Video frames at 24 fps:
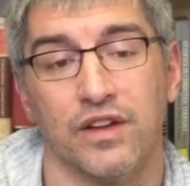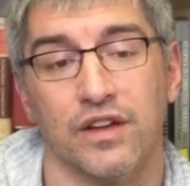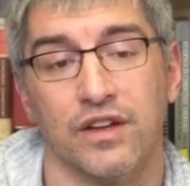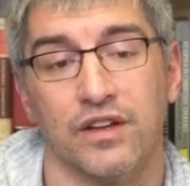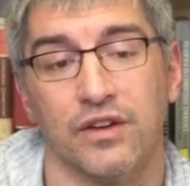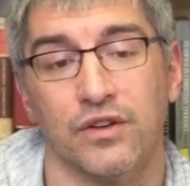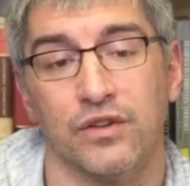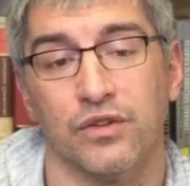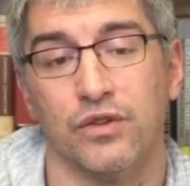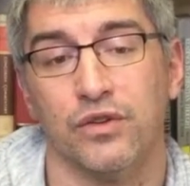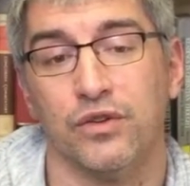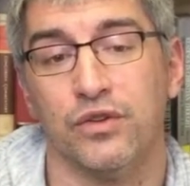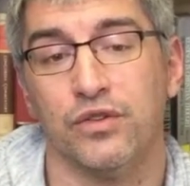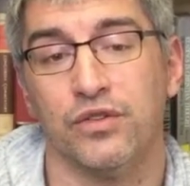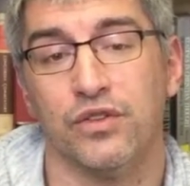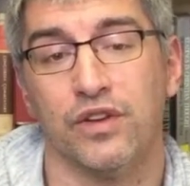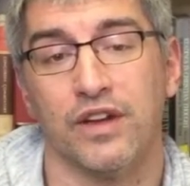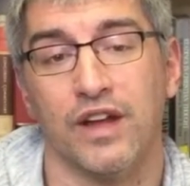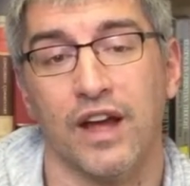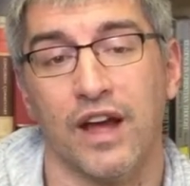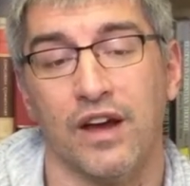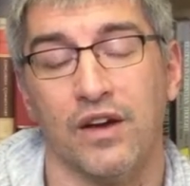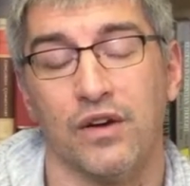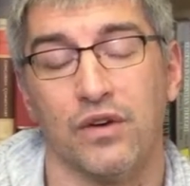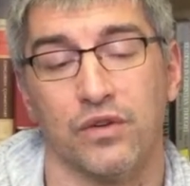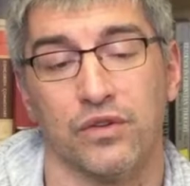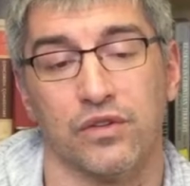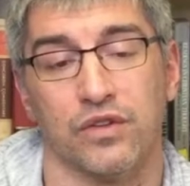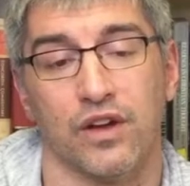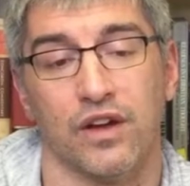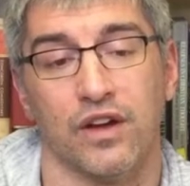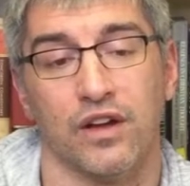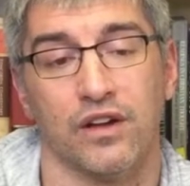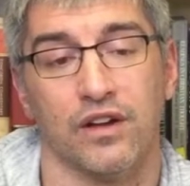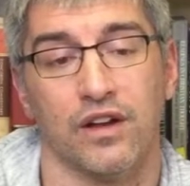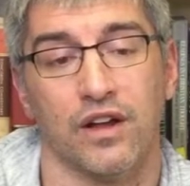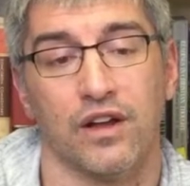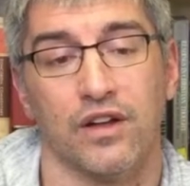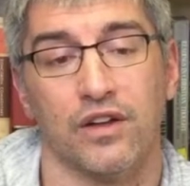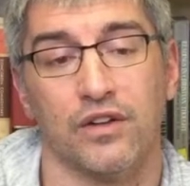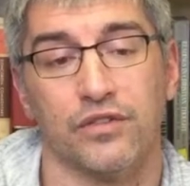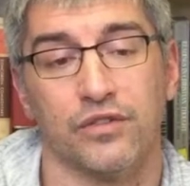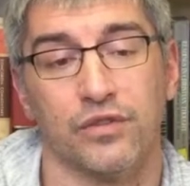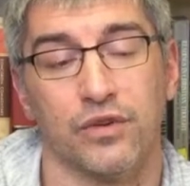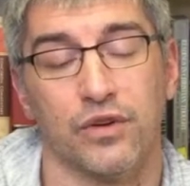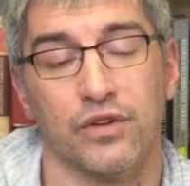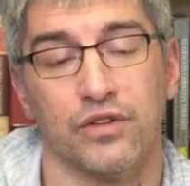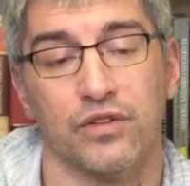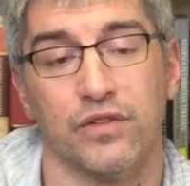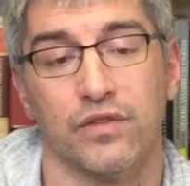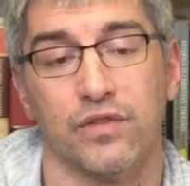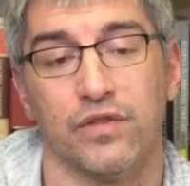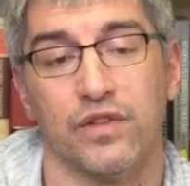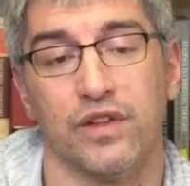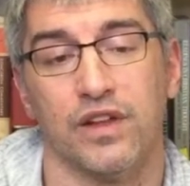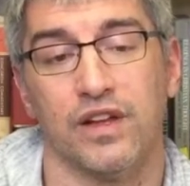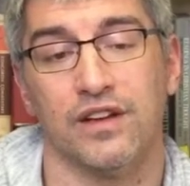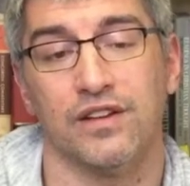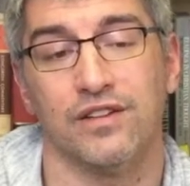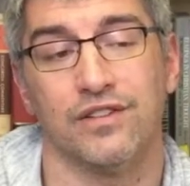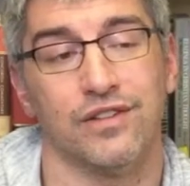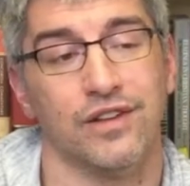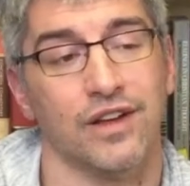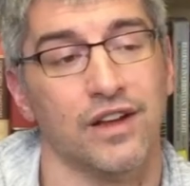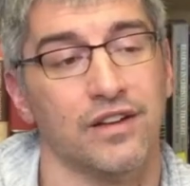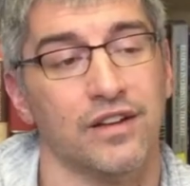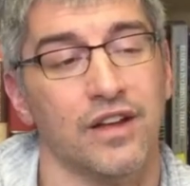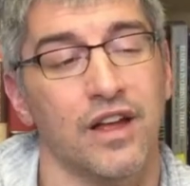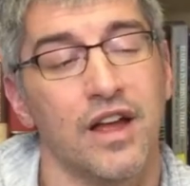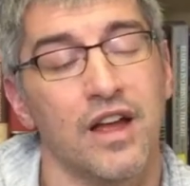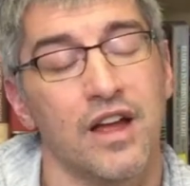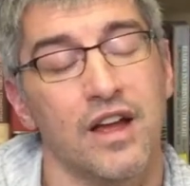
you're losing out on all sorts of things that